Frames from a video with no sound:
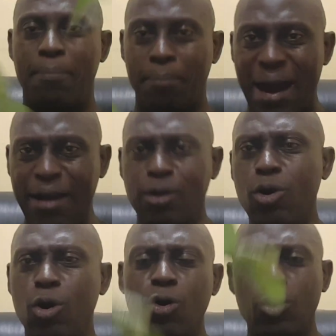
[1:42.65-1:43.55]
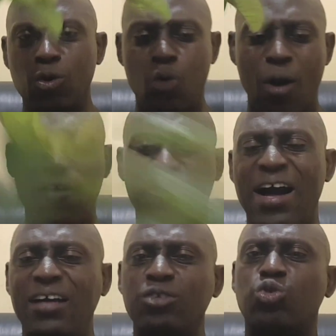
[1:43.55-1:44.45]
Mango,
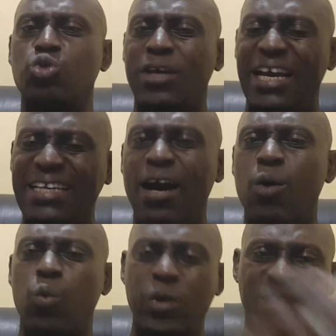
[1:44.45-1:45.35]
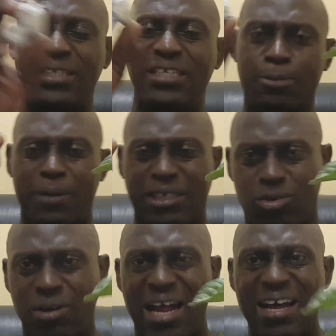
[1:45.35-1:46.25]
guava, together with this
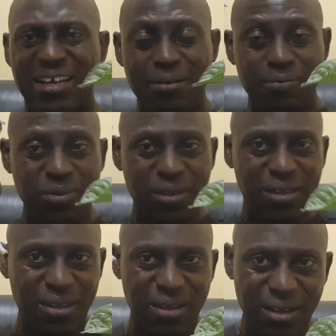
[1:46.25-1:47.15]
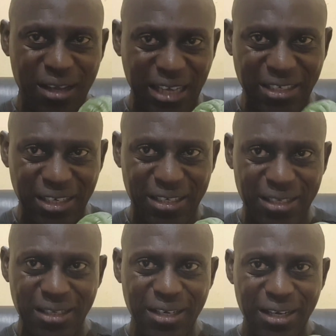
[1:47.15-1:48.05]
particular, you can see
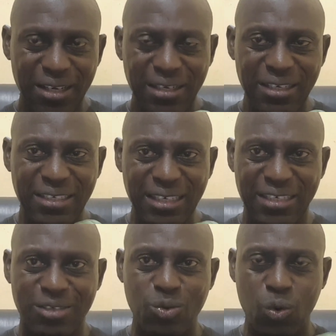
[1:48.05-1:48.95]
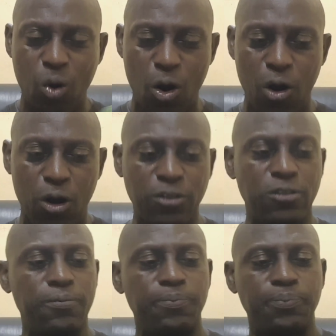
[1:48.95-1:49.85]
it. This is called
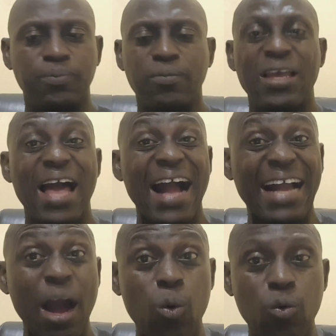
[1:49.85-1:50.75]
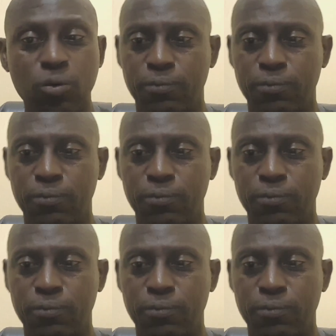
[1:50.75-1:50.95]
account.